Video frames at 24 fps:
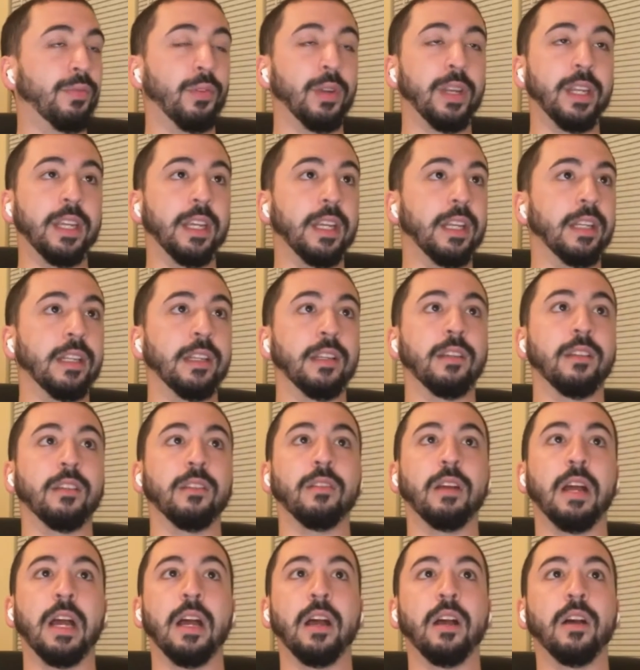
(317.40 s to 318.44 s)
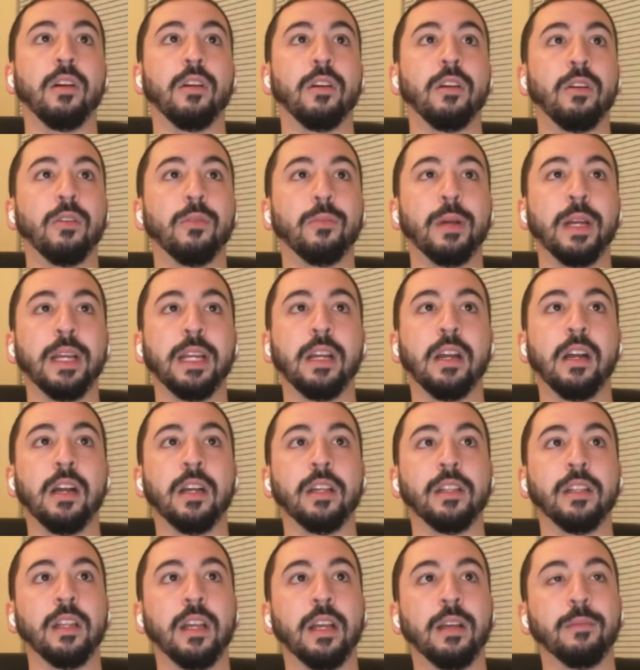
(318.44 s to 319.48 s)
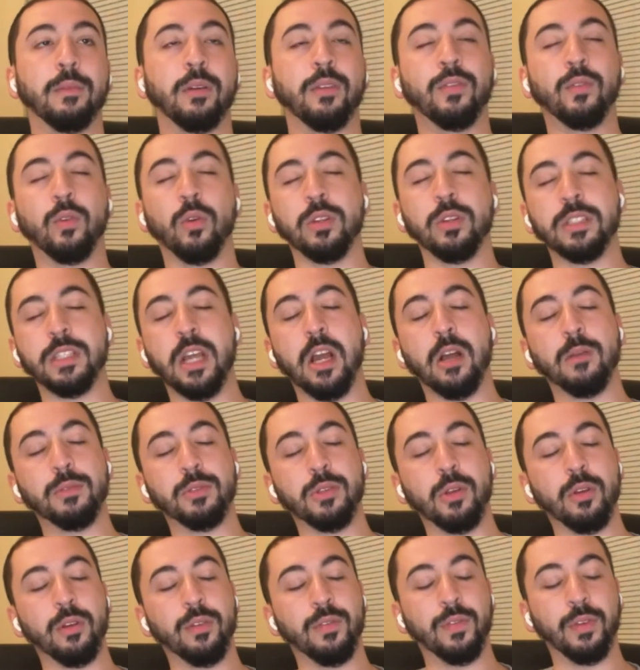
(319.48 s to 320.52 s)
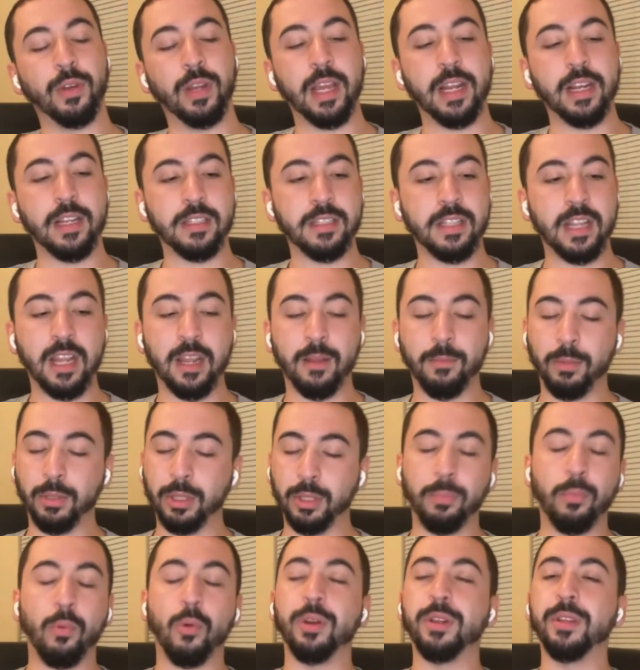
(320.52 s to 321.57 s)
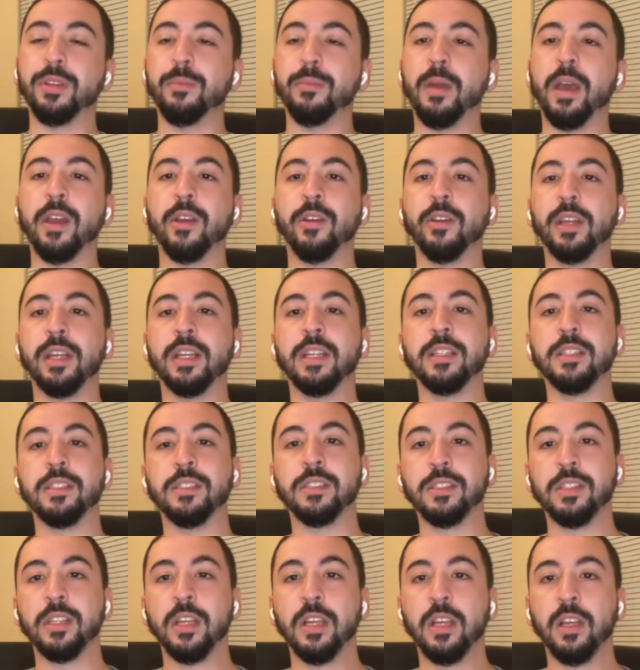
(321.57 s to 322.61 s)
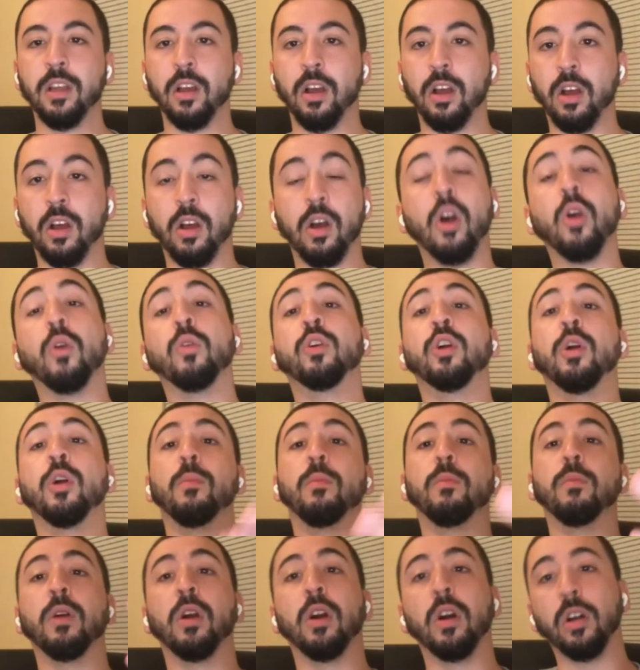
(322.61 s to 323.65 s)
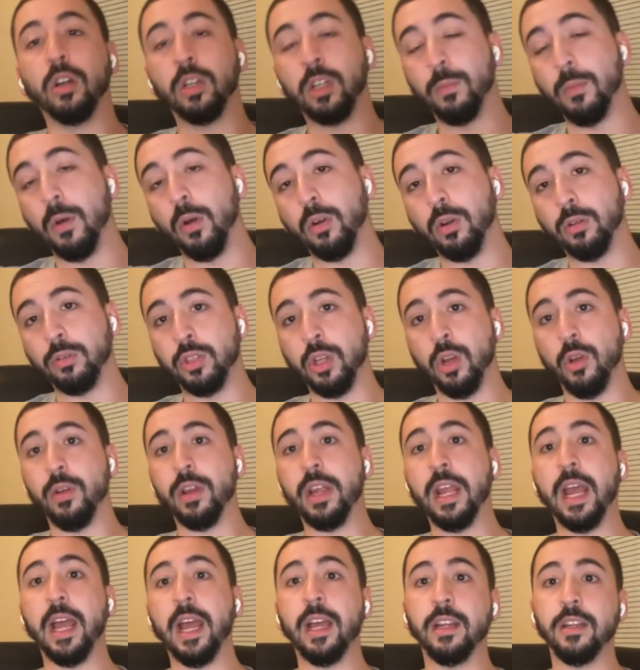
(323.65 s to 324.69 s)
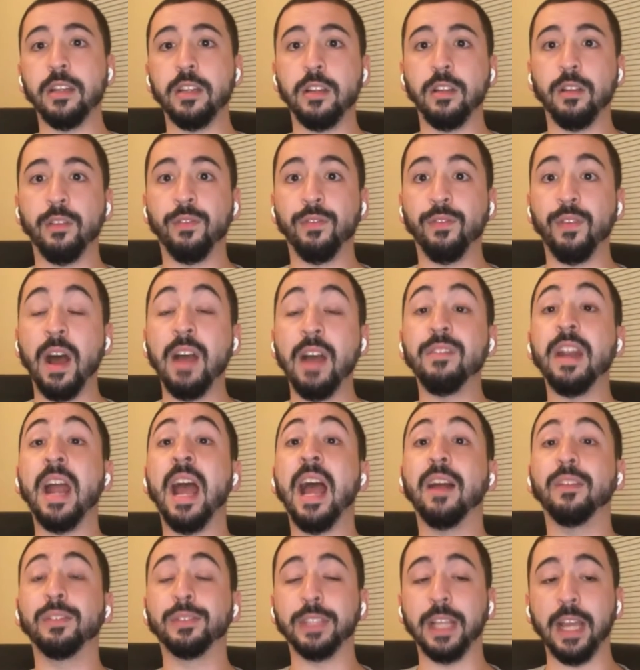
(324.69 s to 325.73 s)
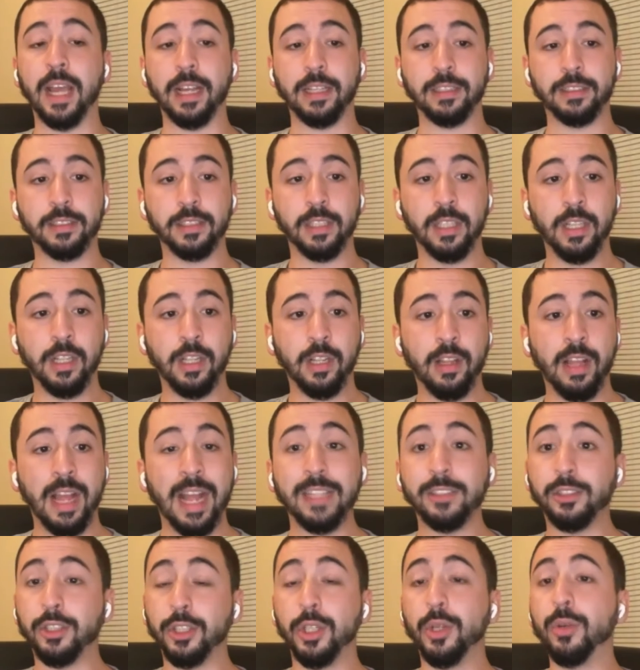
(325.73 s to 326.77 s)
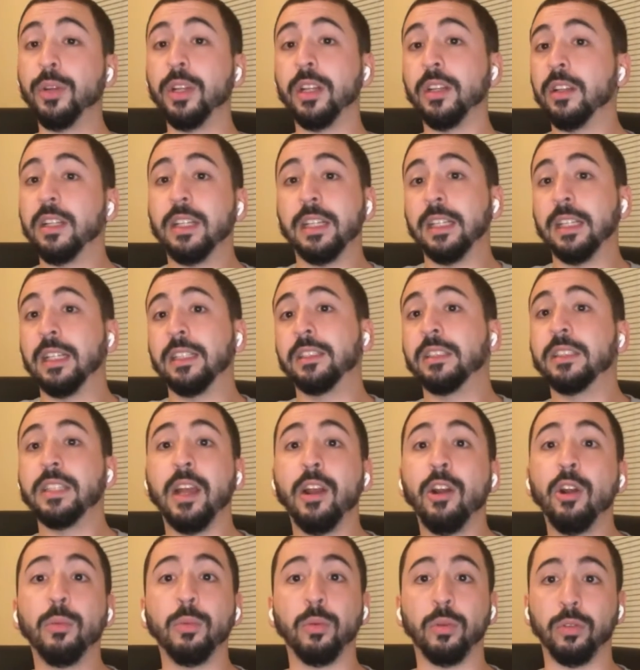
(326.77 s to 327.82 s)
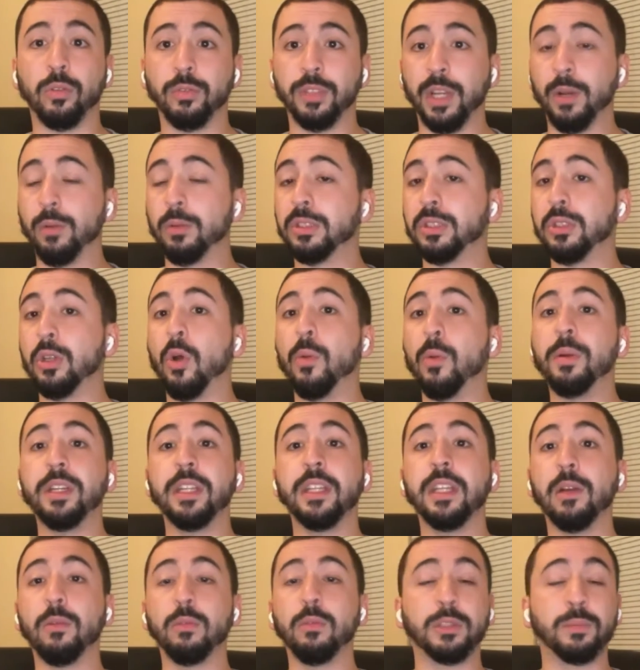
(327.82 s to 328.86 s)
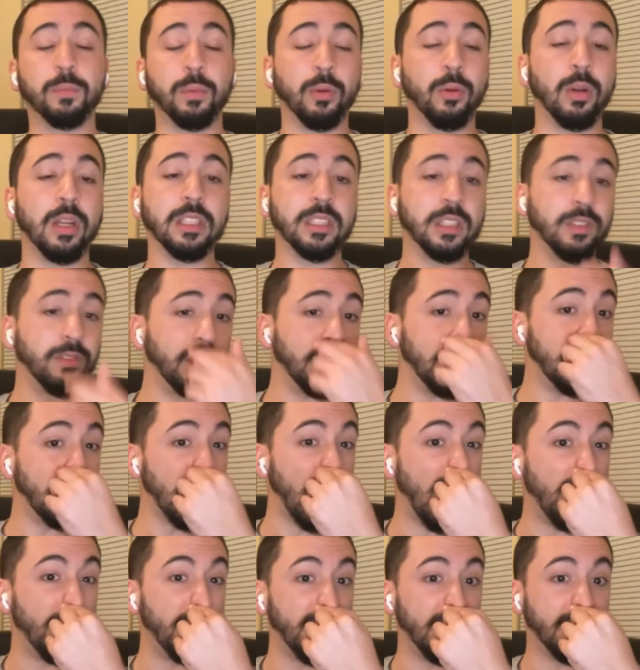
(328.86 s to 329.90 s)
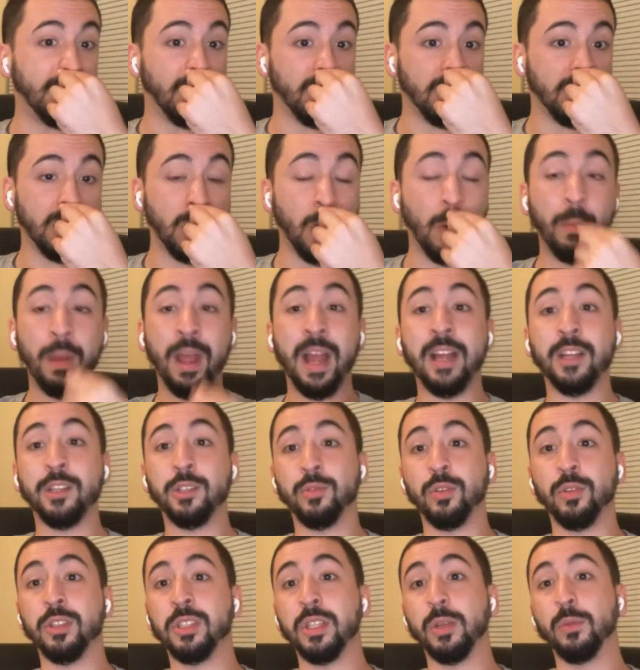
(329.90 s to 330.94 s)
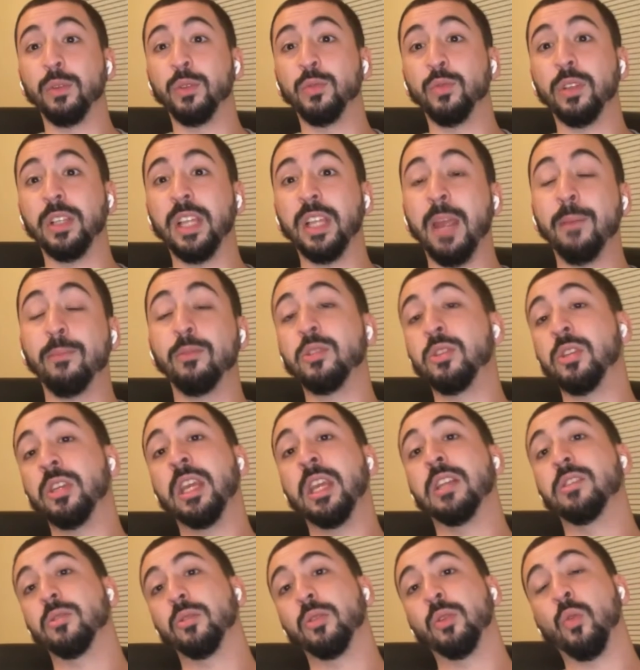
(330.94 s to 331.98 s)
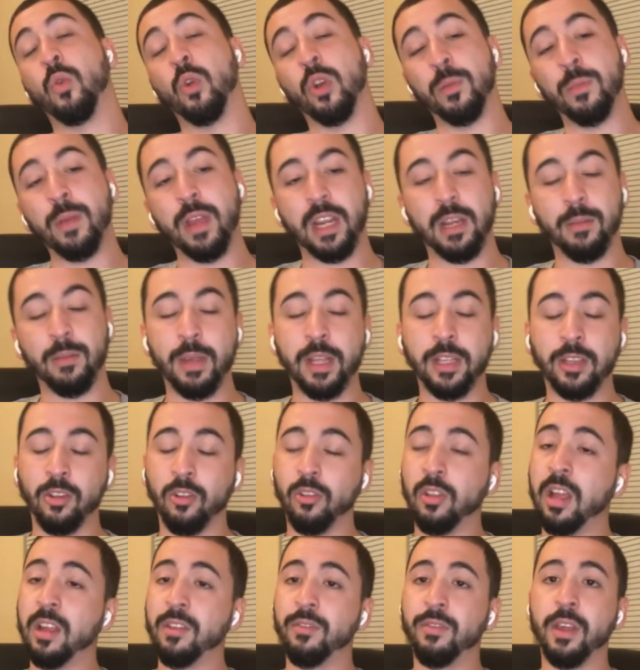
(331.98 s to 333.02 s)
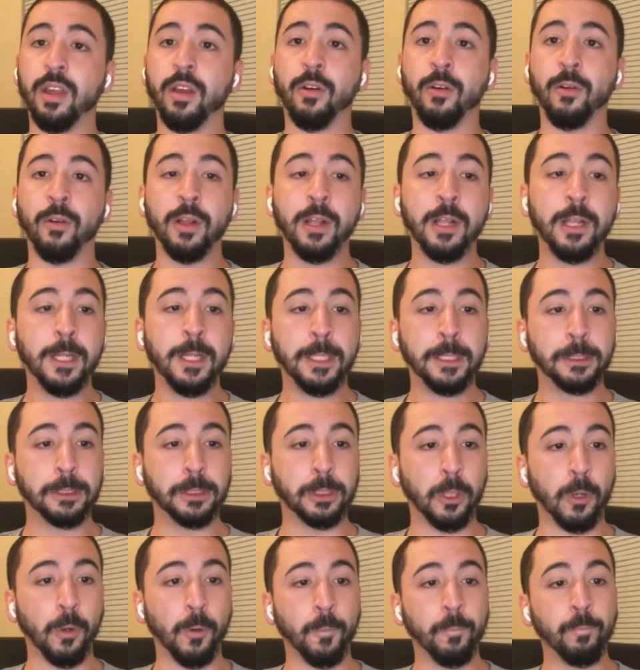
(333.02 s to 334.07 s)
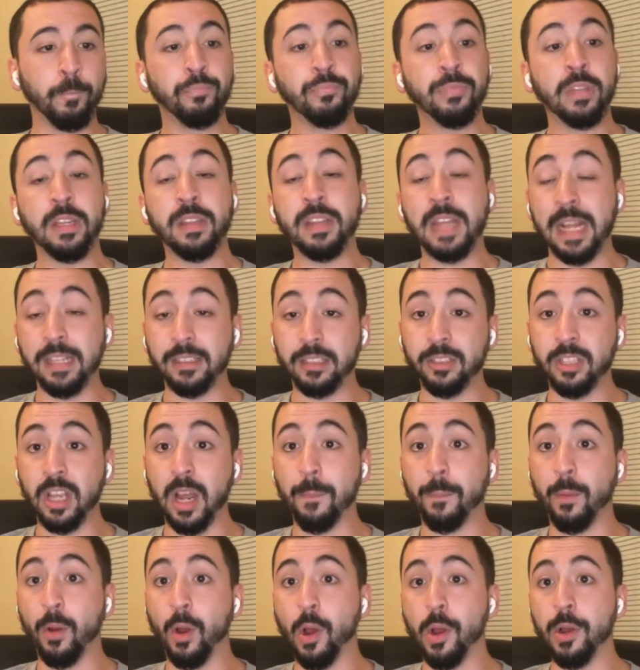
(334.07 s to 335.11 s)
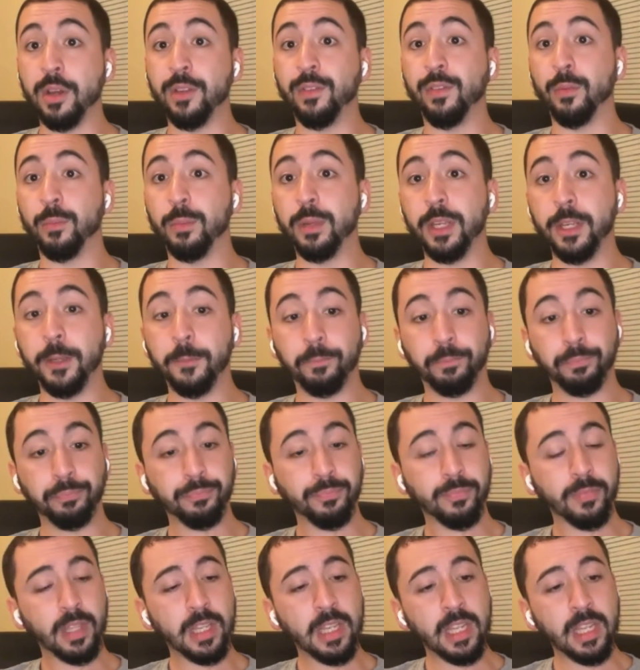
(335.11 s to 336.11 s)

Freaking, oh my God, now I'm starting to forget his name. But the point of the matter is, Kamoko Turi had 5.5 sacks. As a unit, that's terrible. There was nobody that was progressively dominant. There's no pass rush that was really able to get to the quarterback and make their life hell. So that's a top priority for me.